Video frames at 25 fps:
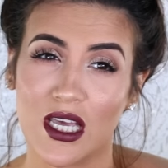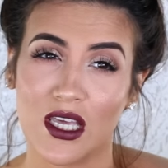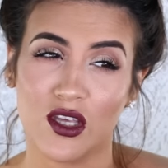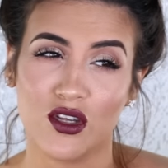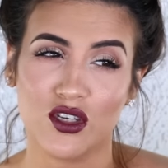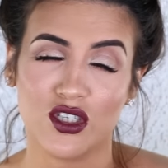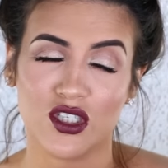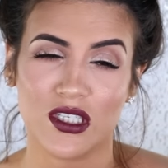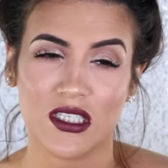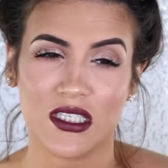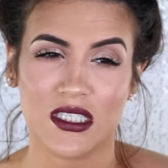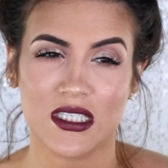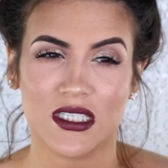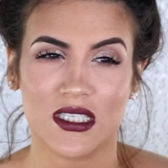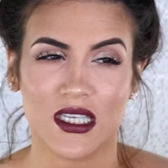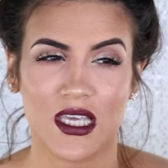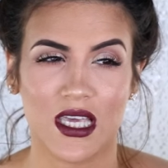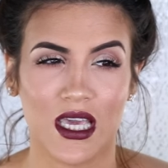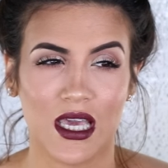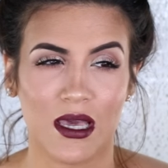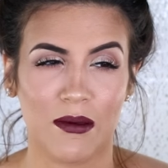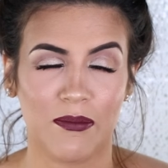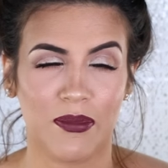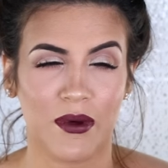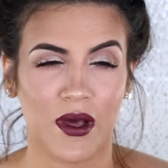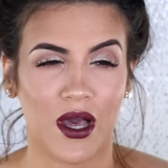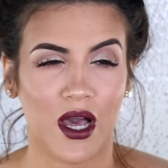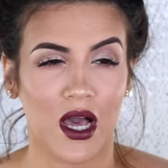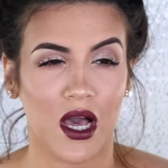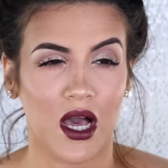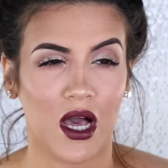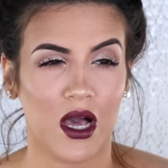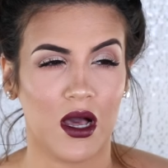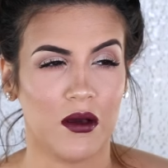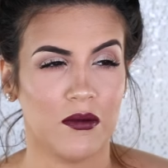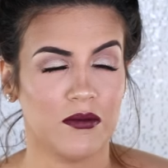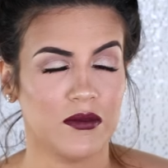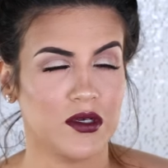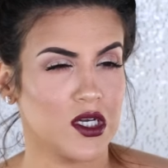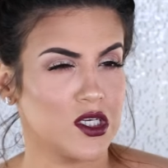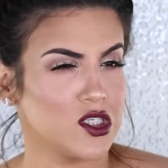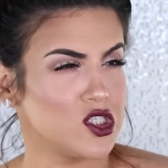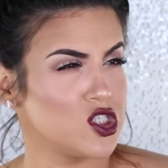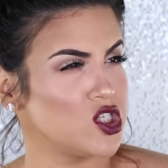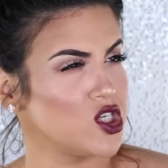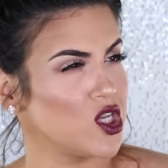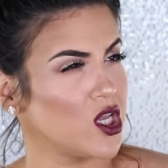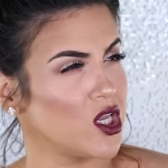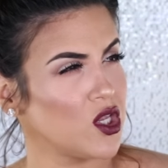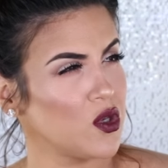I usually skip um, a
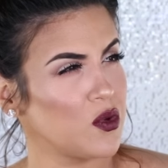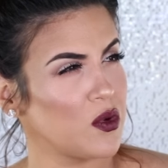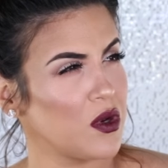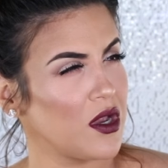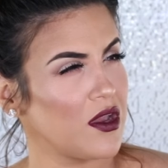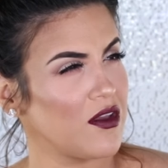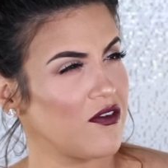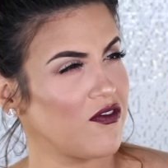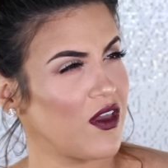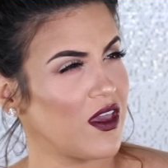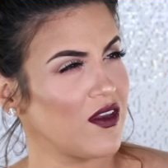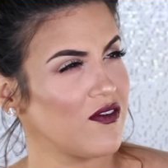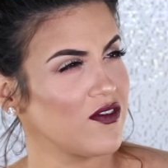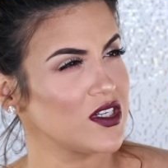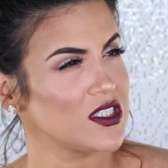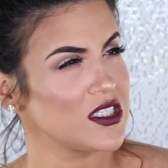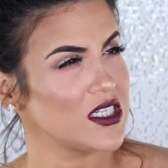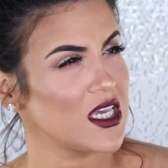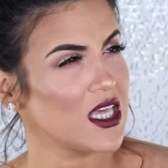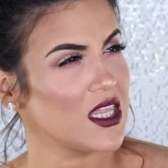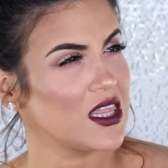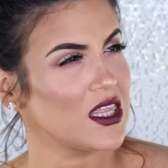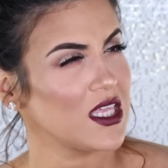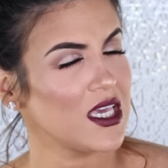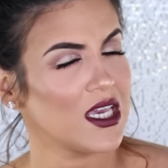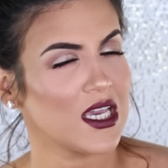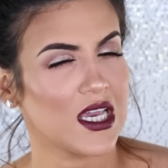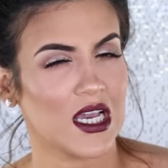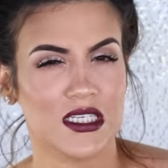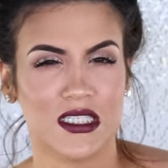January favorites, I think.